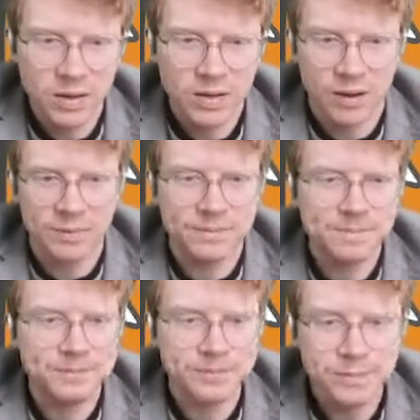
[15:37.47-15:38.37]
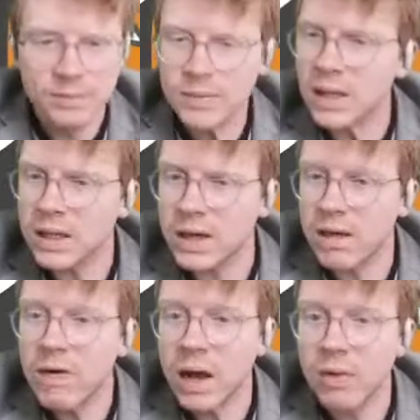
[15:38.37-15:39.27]
So,
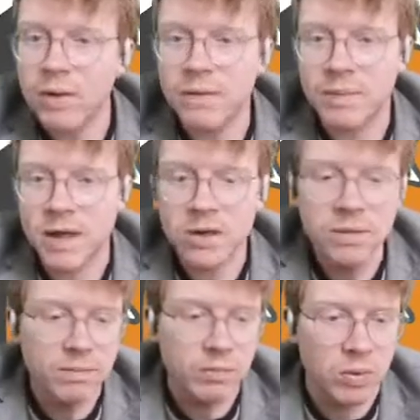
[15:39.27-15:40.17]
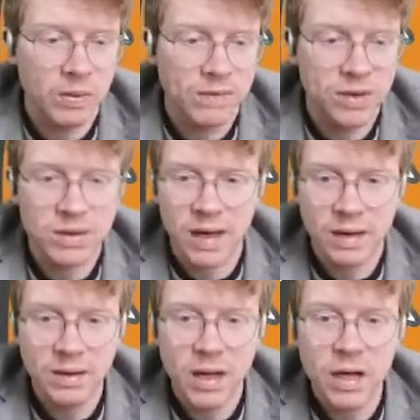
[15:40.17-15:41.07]
given our information, what we've just
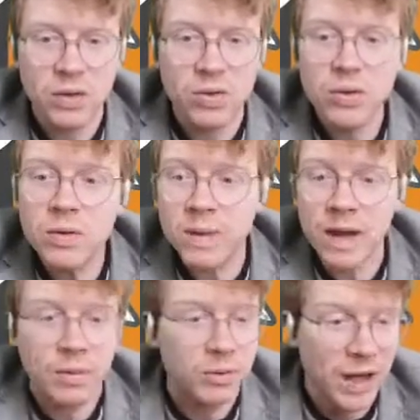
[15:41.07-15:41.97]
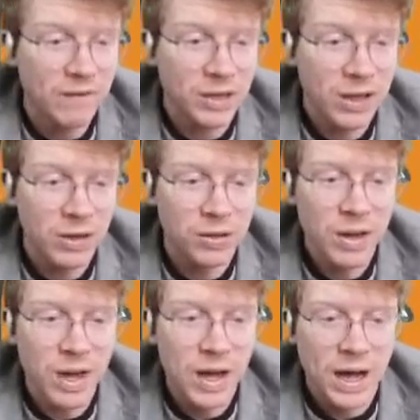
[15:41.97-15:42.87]
done, you should be able to have a go
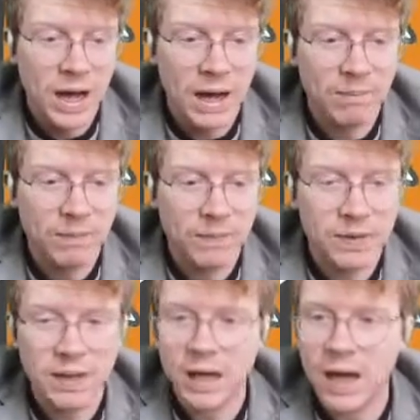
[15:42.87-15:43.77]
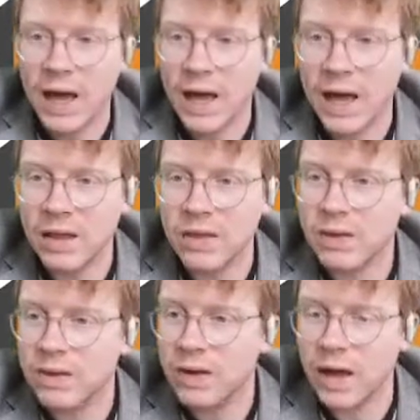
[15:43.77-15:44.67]

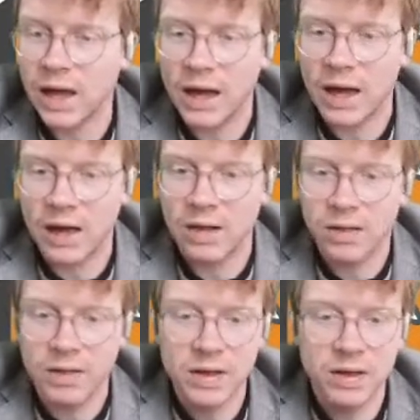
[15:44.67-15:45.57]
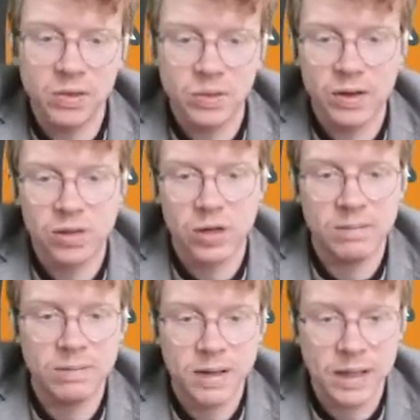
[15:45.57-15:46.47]
at this
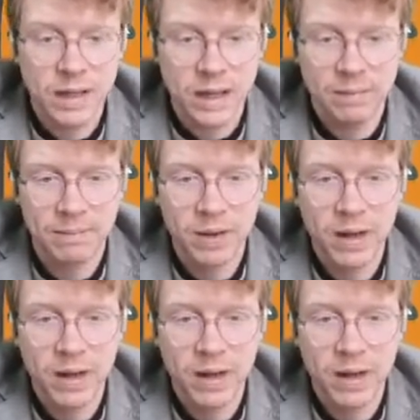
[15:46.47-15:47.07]
question here,